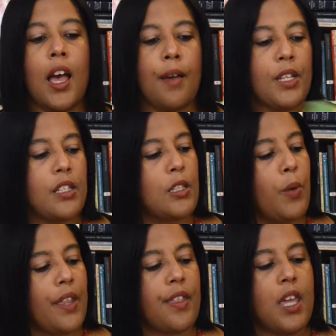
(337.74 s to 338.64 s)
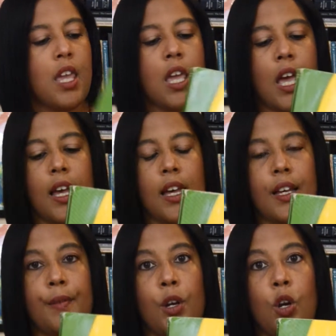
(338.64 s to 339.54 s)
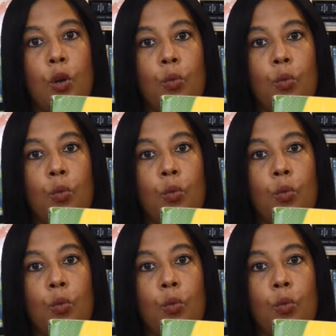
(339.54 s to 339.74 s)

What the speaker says: This is what her